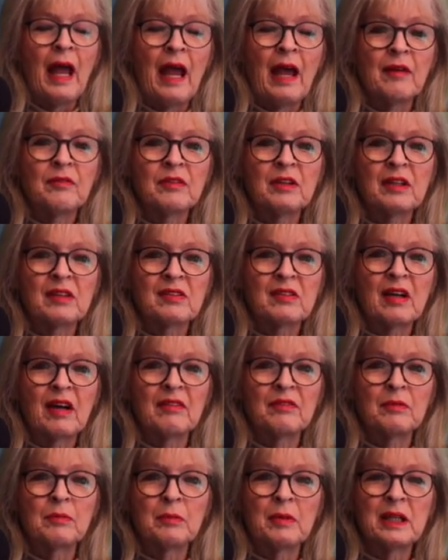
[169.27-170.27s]
Heaven's
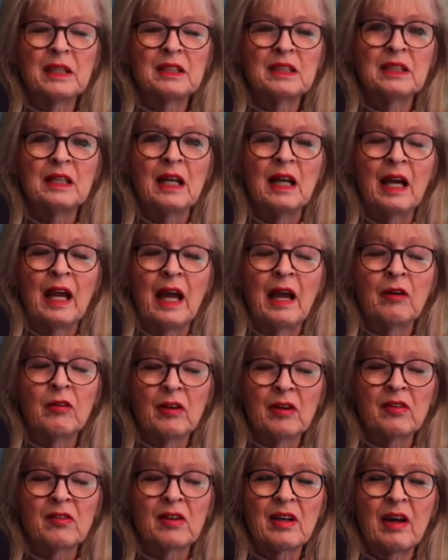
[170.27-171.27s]
government,
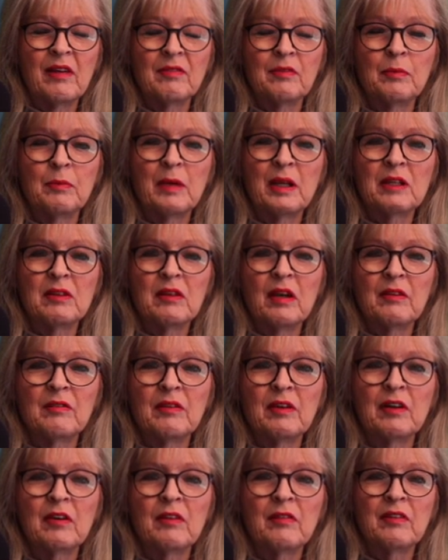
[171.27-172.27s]
Herod's government, a
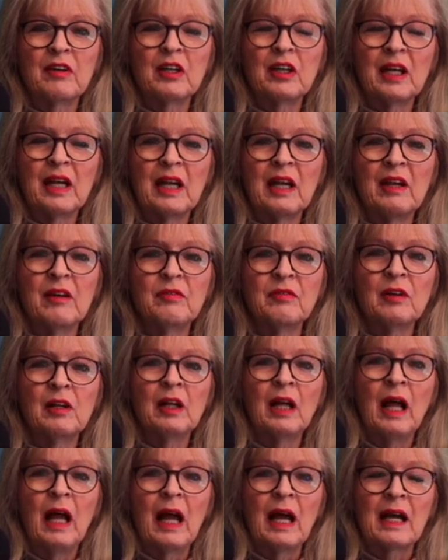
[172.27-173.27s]
very, very
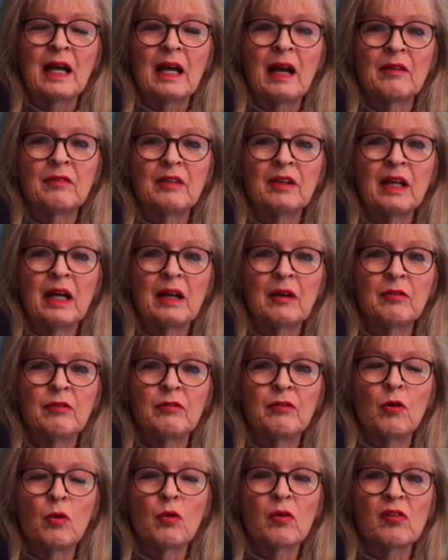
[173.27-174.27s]
evil governing
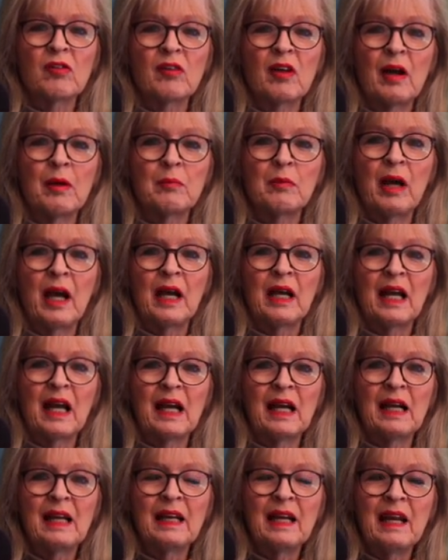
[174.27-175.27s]
force, an
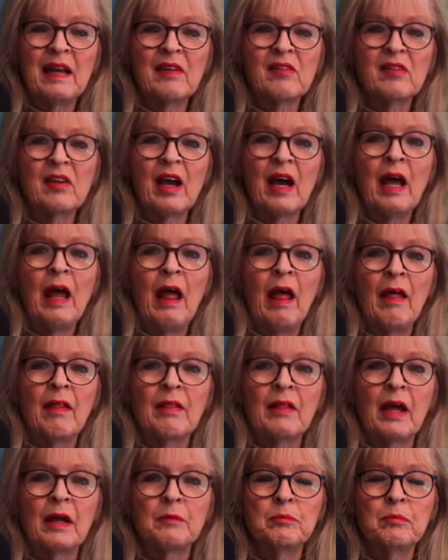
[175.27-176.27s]
ecclesia
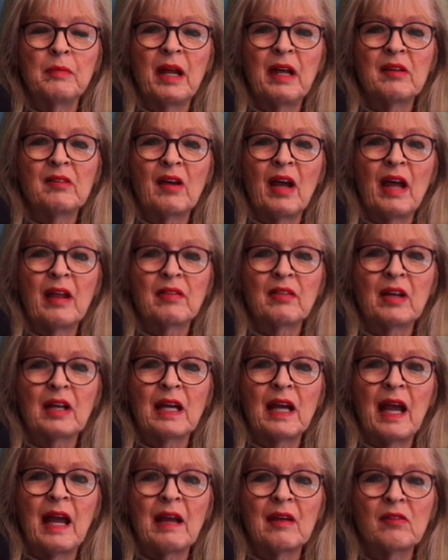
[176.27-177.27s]
that met at the
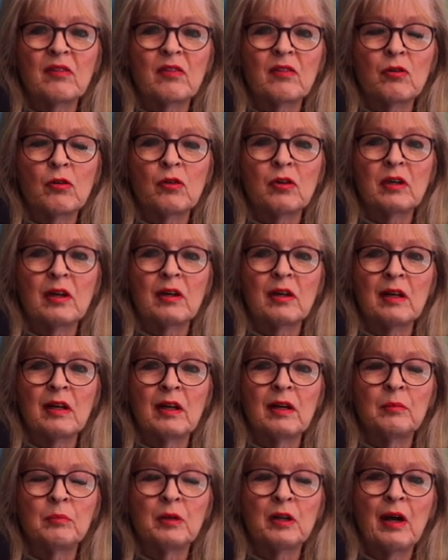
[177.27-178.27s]
gates to
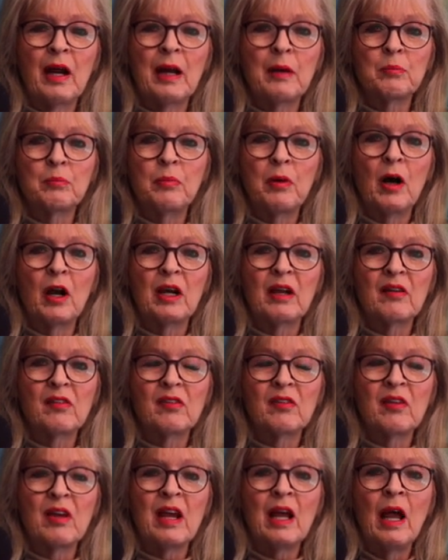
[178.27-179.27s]
deliberate
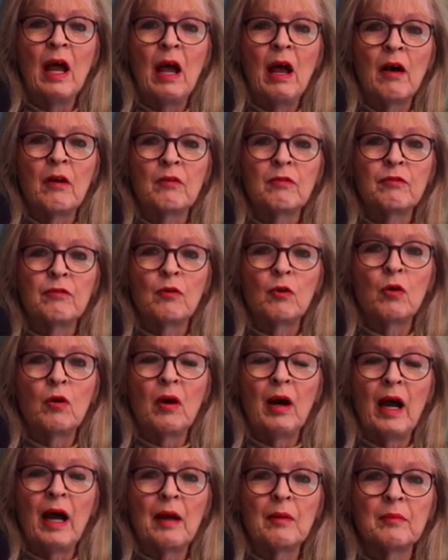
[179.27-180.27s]
policy for